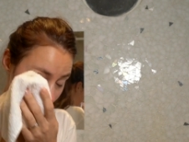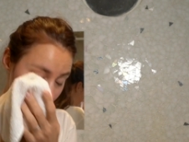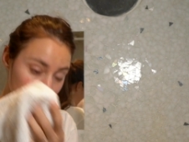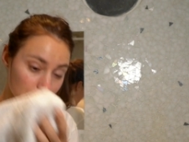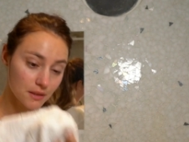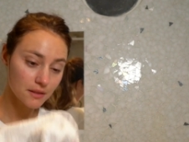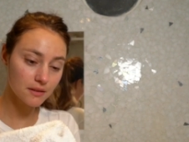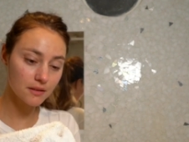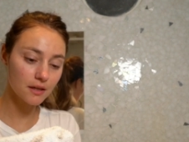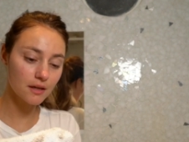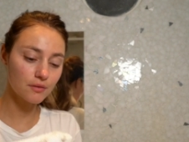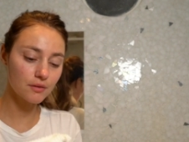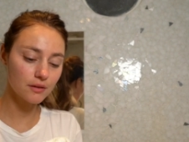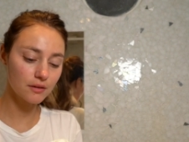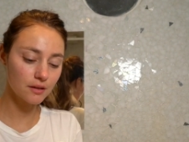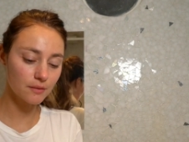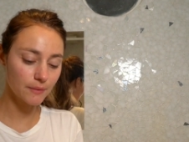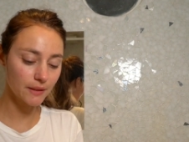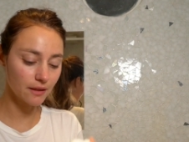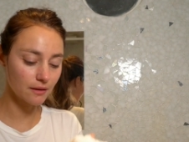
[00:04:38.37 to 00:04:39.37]
mascara
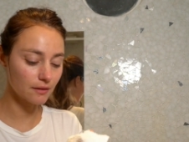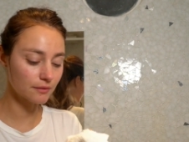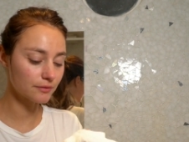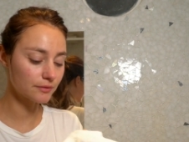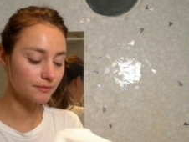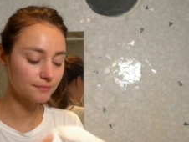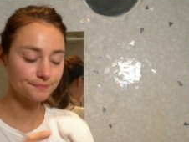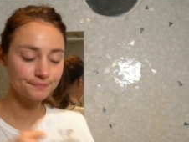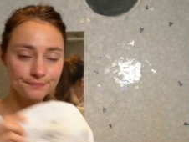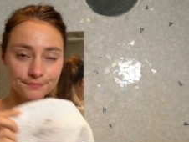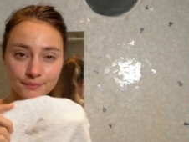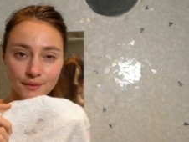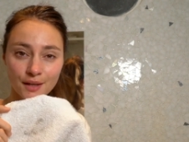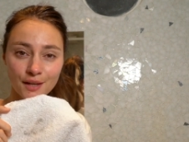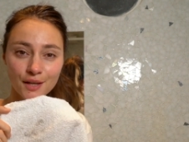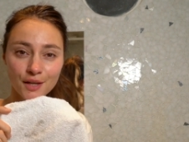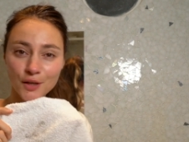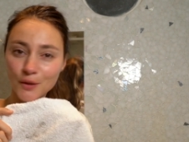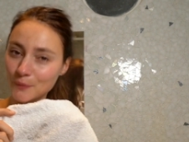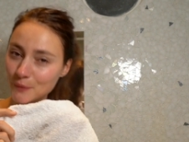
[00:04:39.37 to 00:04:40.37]
coming off,
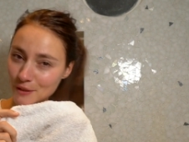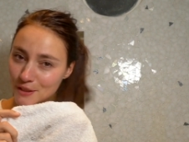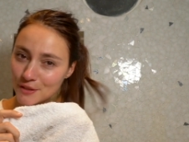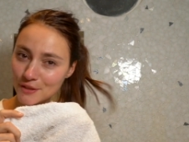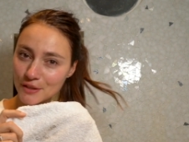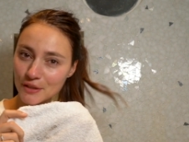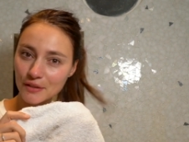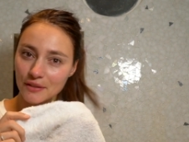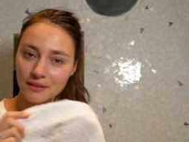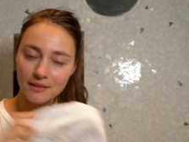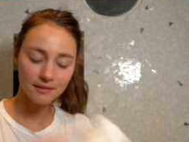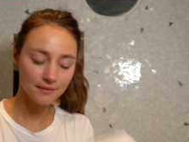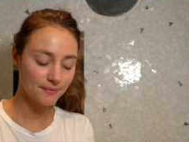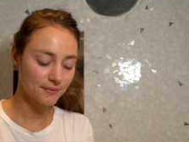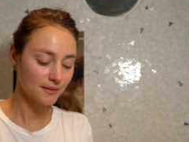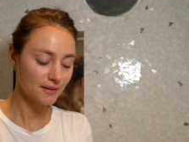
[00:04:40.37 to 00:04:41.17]
which is good.